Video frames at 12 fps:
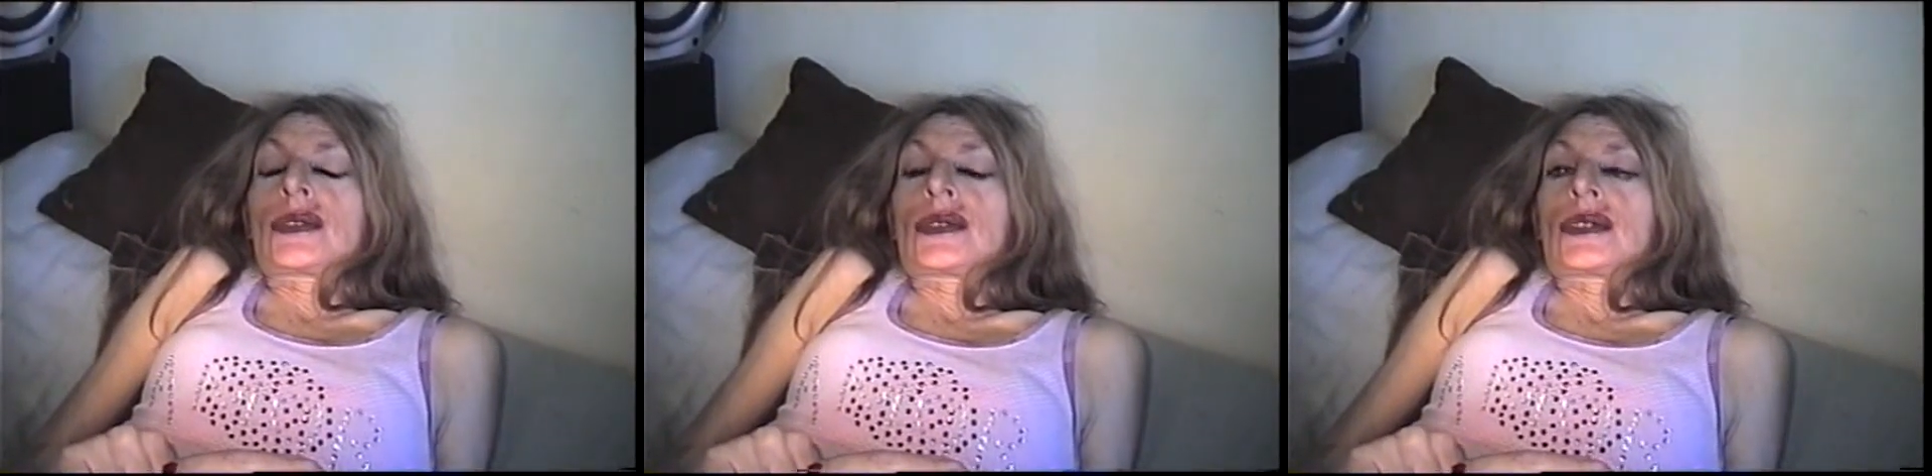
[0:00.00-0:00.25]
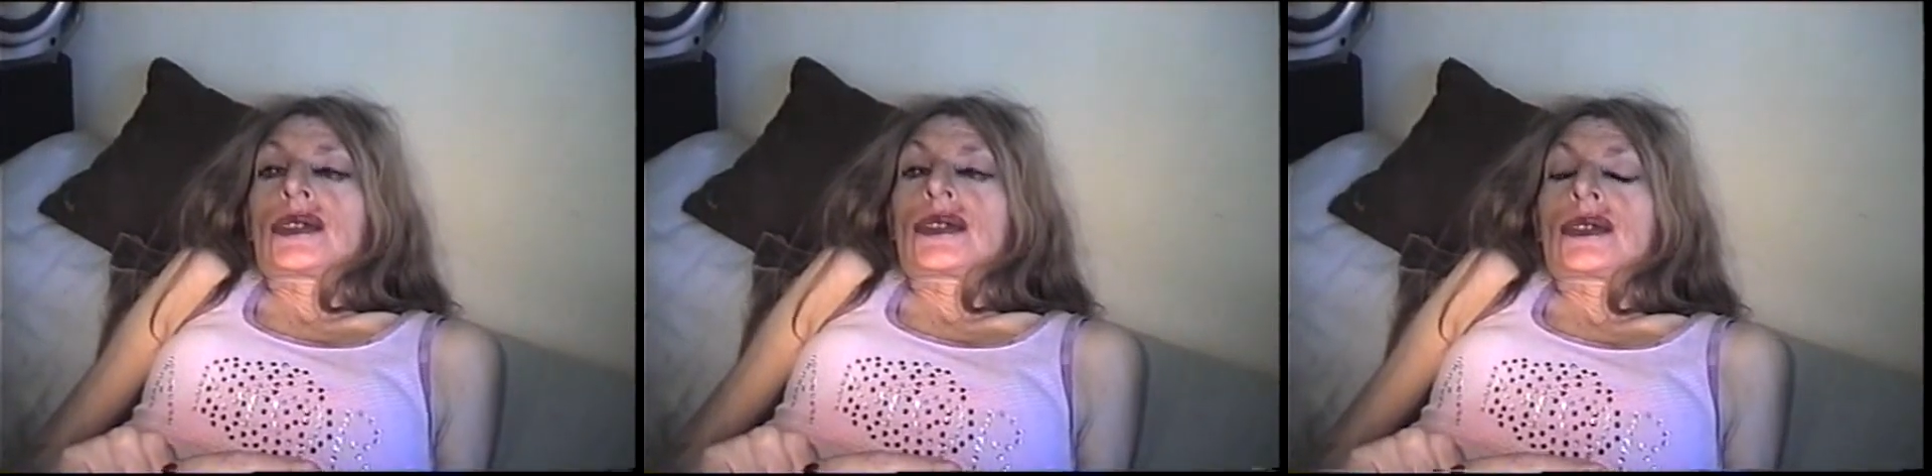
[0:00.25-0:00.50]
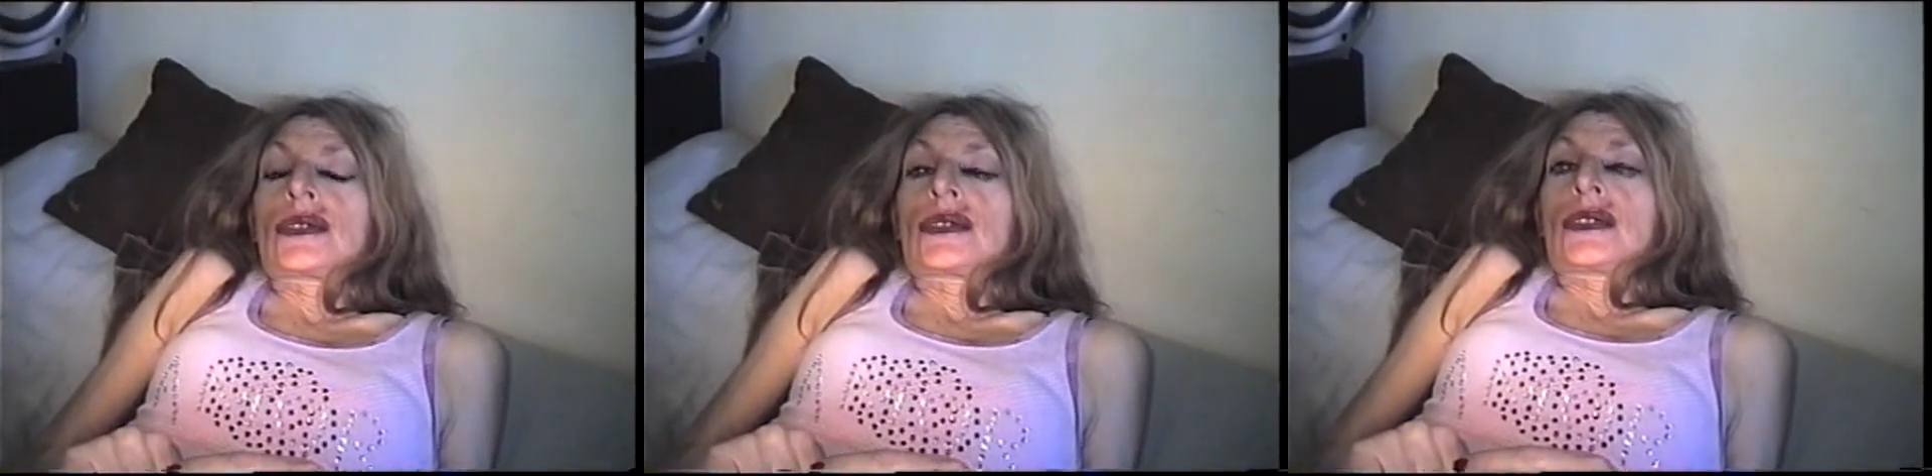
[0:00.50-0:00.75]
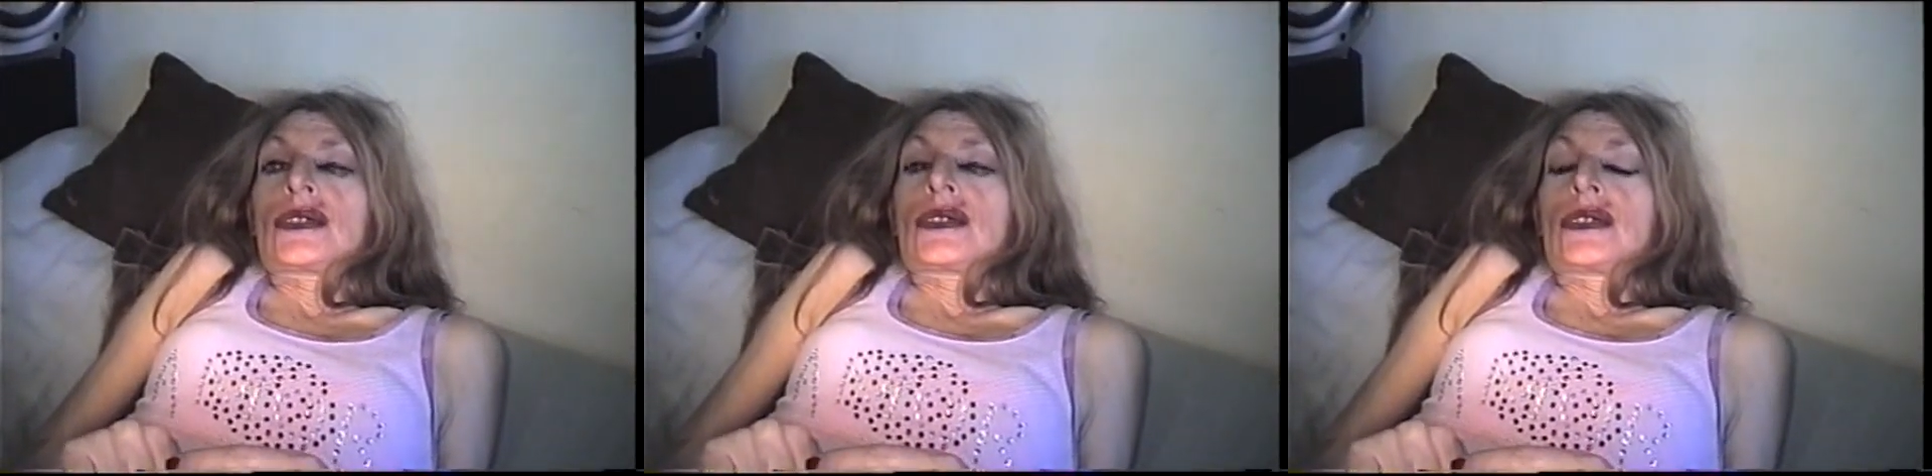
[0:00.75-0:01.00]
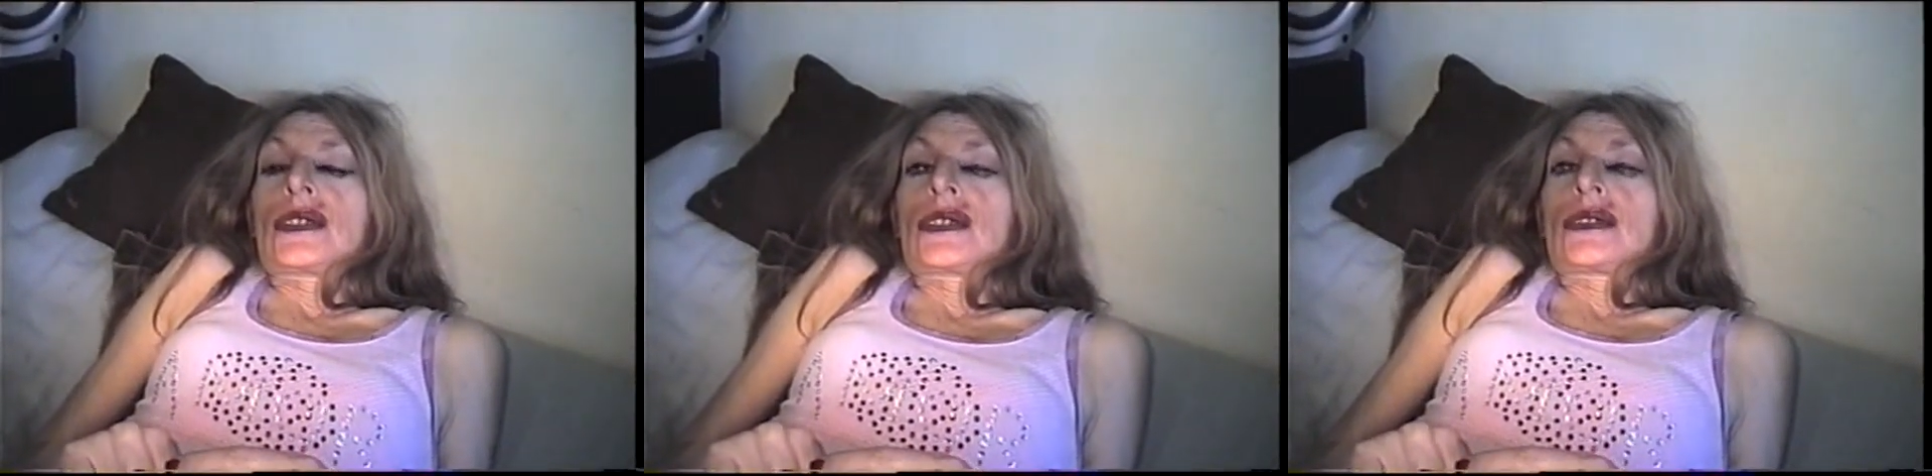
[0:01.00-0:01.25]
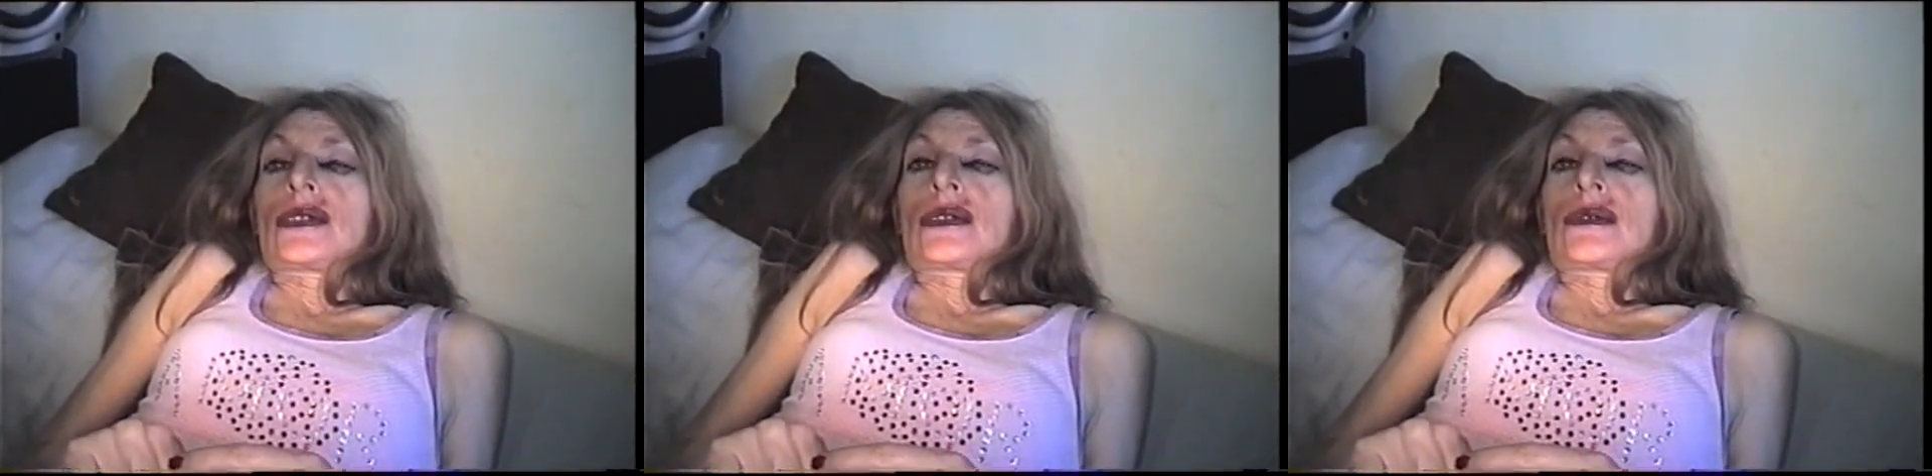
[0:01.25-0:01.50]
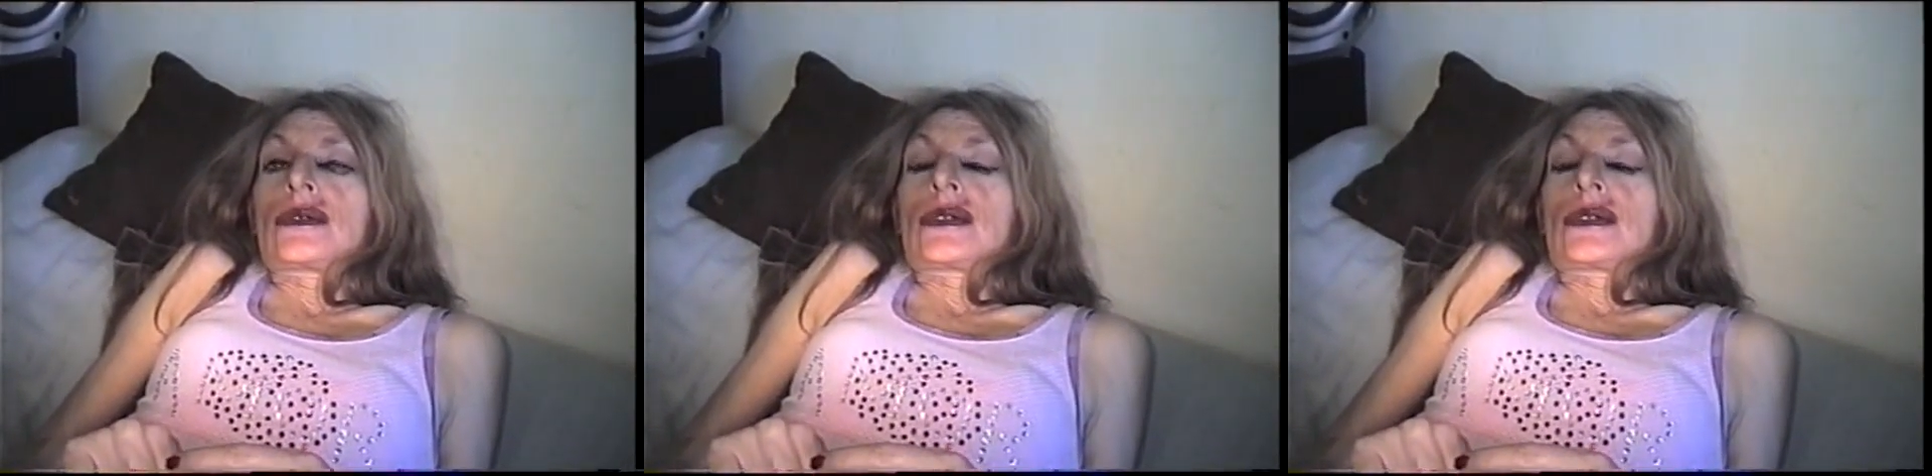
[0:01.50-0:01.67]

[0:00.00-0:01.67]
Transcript: So sorry to hear that.